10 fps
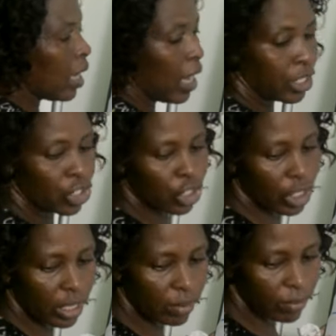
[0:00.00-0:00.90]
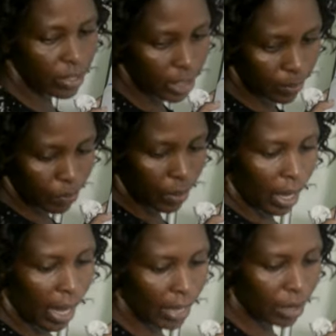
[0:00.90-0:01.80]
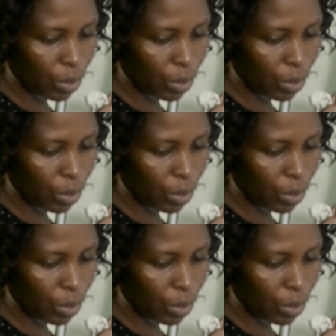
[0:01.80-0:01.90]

Achieved. And